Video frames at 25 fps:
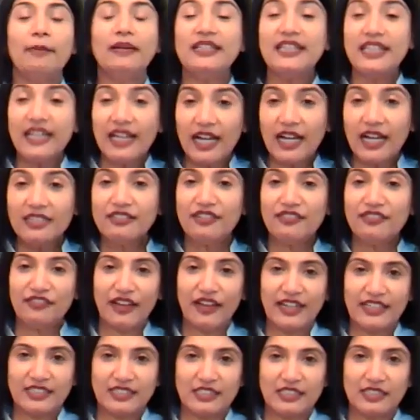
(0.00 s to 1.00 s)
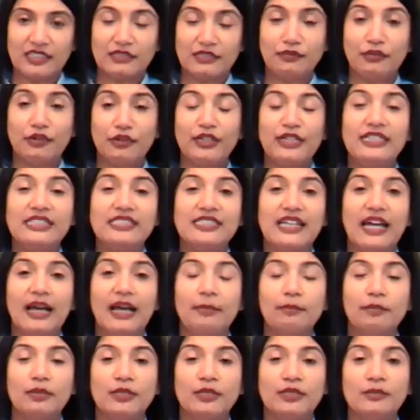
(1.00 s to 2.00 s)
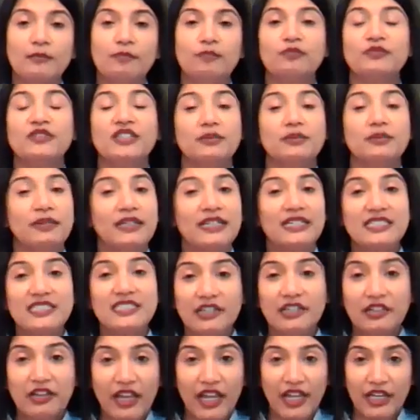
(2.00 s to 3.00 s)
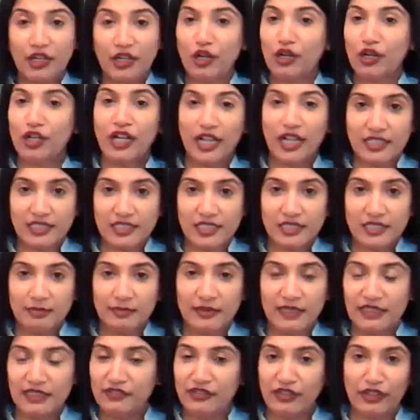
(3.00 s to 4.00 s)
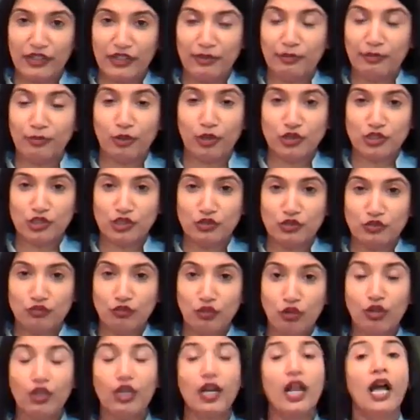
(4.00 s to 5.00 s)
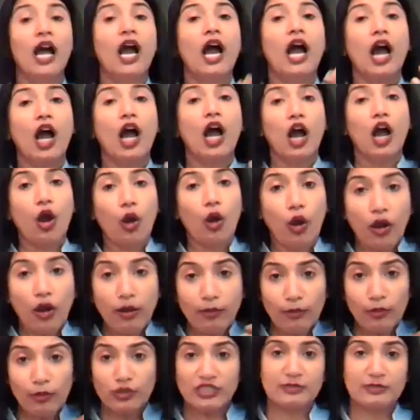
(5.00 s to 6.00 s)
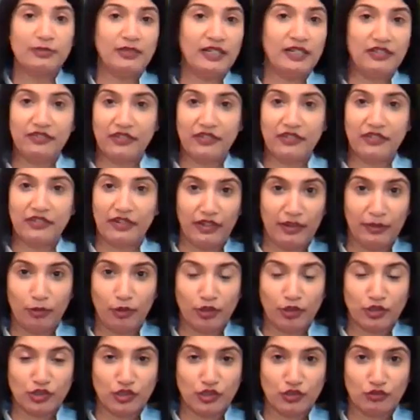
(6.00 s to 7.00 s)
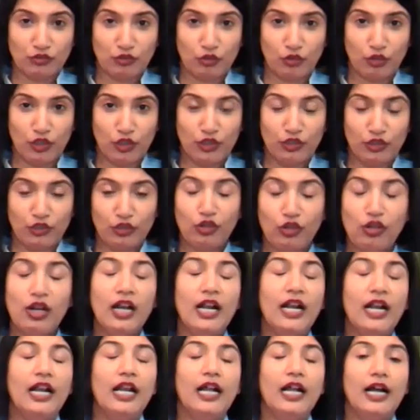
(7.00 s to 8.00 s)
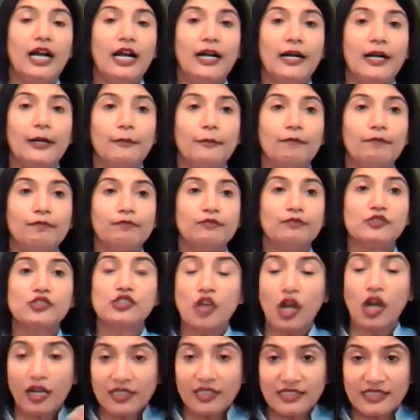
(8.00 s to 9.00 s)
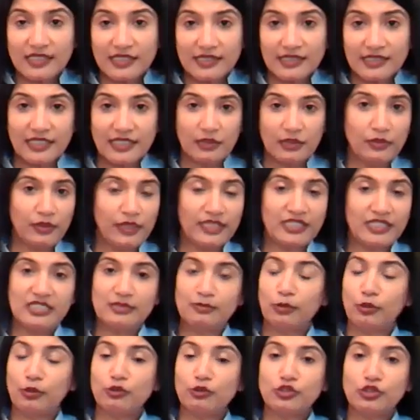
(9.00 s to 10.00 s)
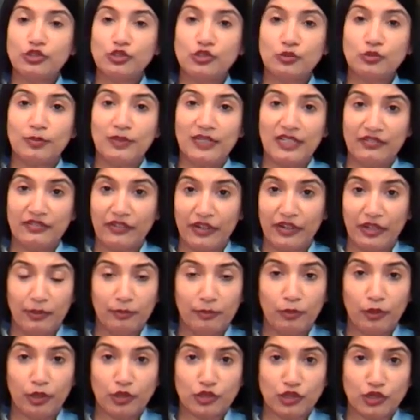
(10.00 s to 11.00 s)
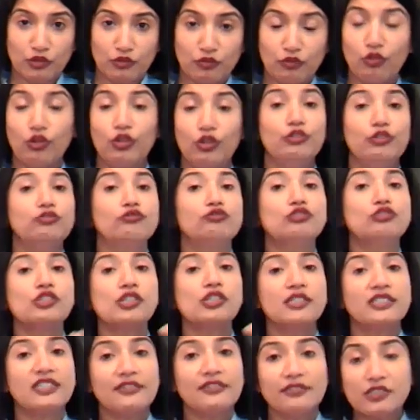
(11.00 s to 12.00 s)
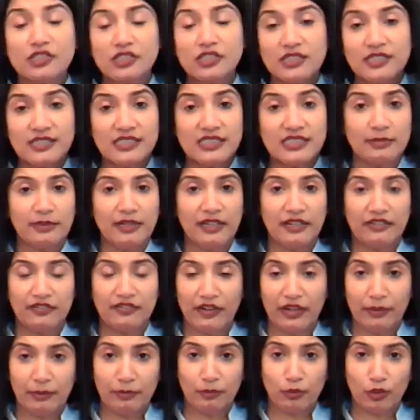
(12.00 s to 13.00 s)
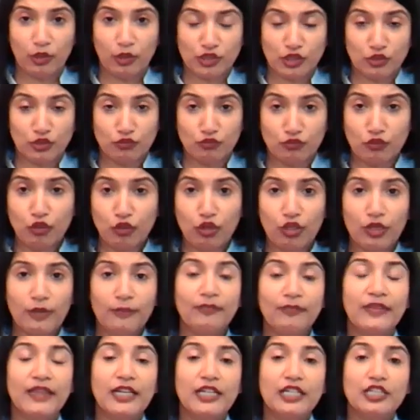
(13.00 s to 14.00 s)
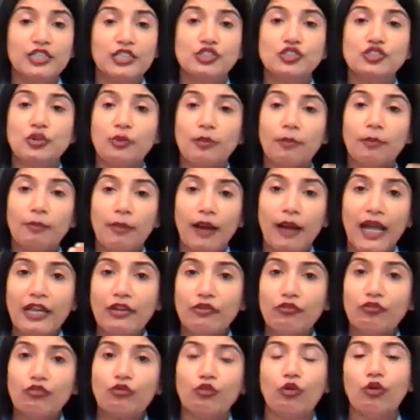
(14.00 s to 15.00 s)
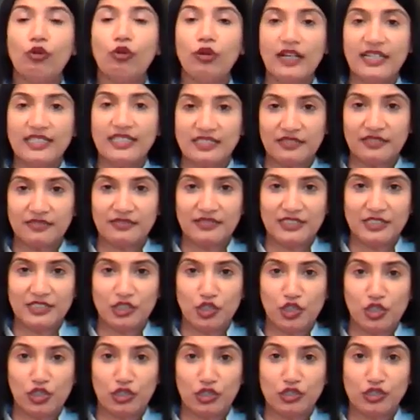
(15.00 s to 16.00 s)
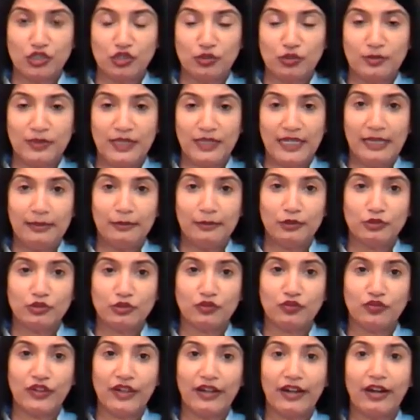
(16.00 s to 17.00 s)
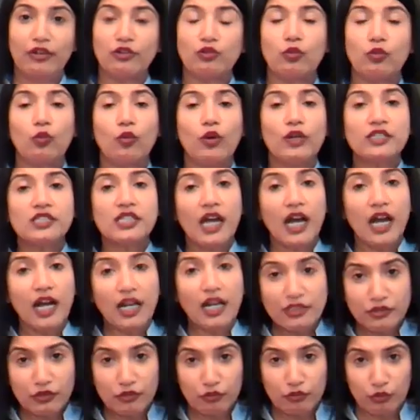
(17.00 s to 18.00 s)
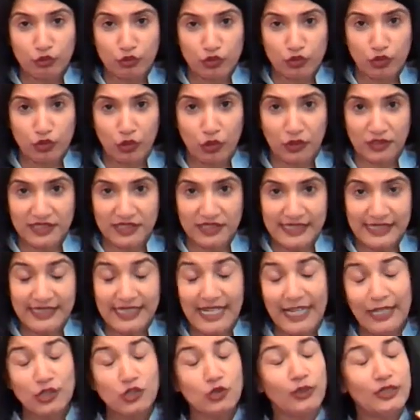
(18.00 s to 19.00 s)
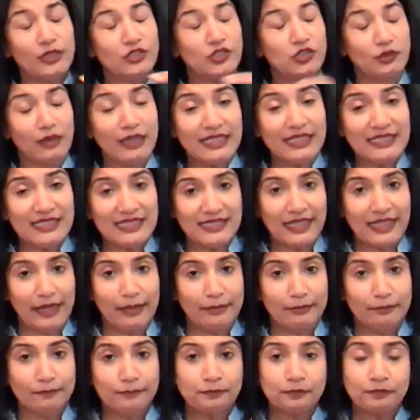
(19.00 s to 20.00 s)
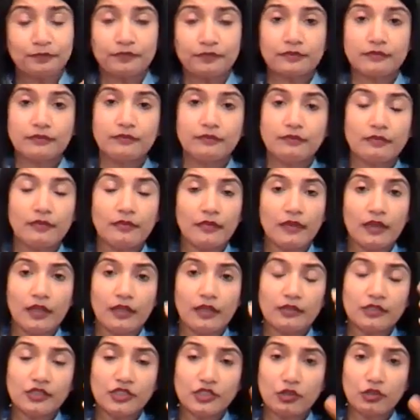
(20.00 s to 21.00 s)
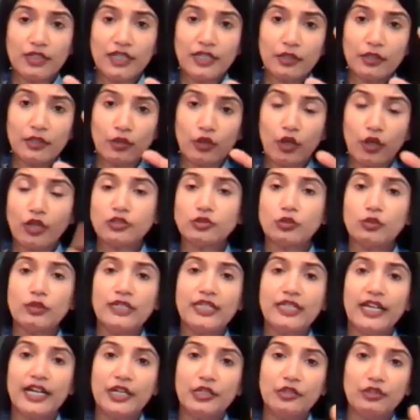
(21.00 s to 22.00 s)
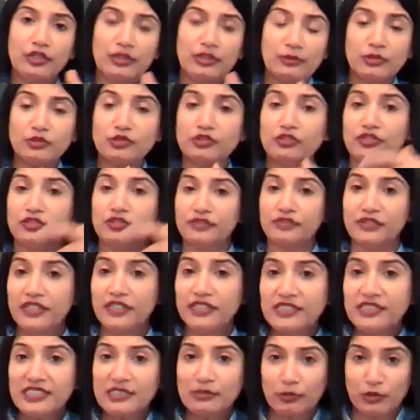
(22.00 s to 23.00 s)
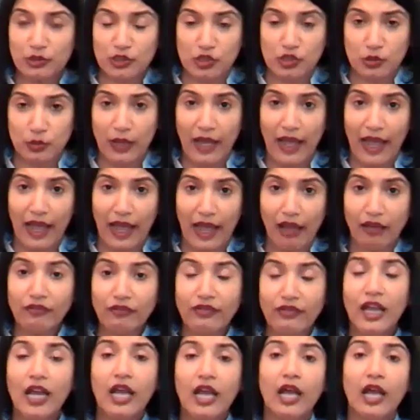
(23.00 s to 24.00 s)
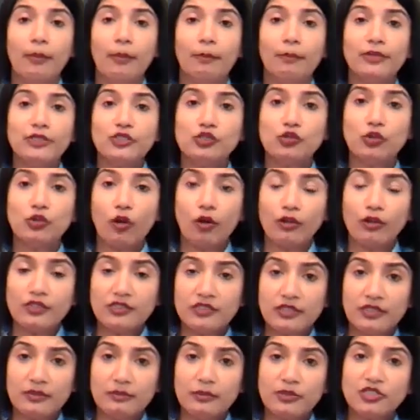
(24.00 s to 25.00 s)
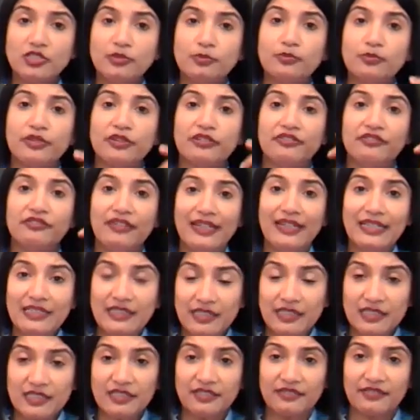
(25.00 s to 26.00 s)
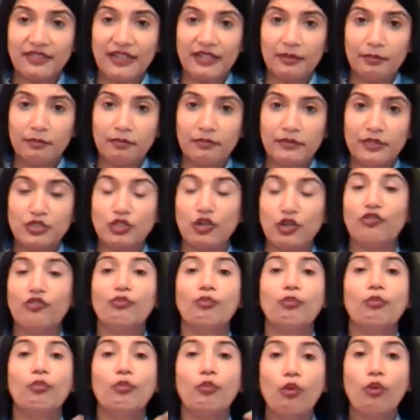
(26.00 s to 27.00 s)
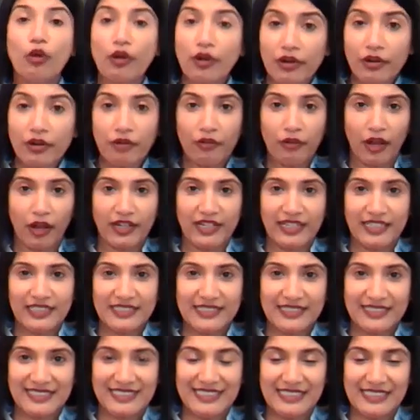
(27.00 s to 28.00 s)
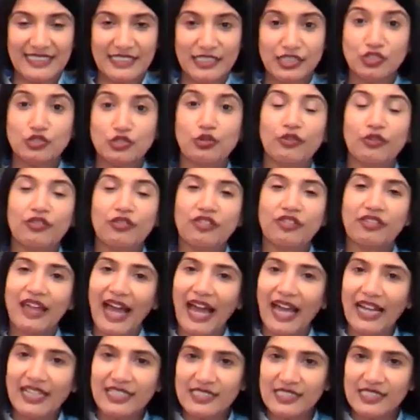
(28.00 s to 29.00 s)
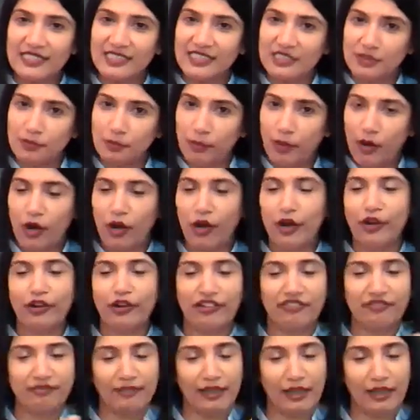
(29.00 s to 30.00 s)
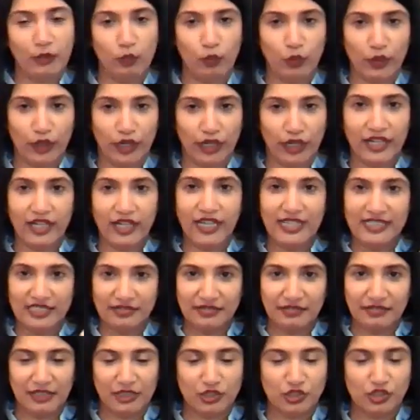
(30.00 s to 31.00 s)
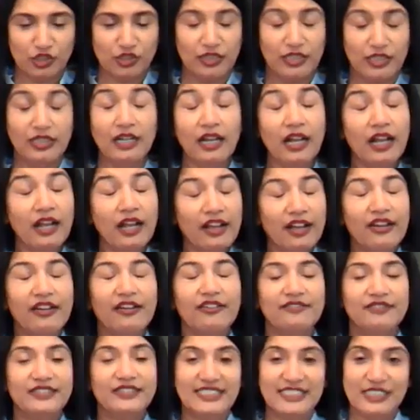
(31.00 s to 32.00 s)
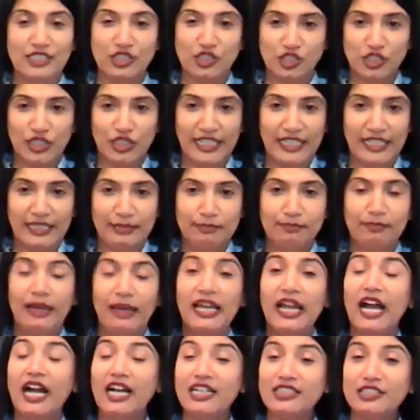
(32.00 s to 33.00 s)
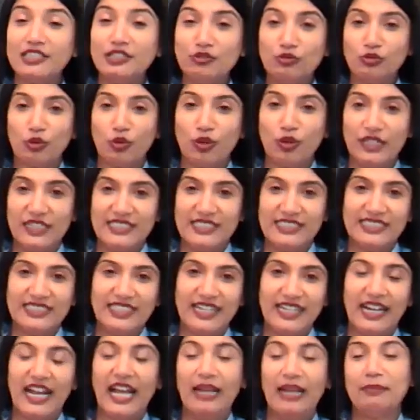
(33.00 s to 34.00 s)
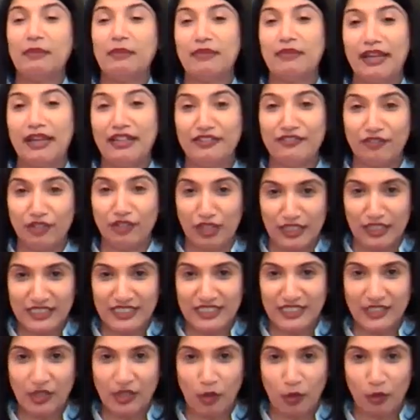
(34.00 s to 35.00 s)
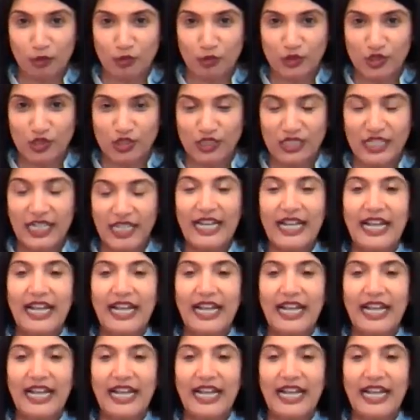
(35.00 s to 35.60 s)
But the other factors, for example, the bacteria in our gut play a very important role. Our hormones play a very important role. Toxins that we're exposed to play a very important role. Nutritional deficiencies play a very important role. So my role as a physician is to be able to figure out what are the root causes and to address them, so that not only are you able to reverse what you have, but you're also able to prevent the development of more chronic diseases. So that is part of my work as a functional physician. My other role is that I'm a mindfulness coach.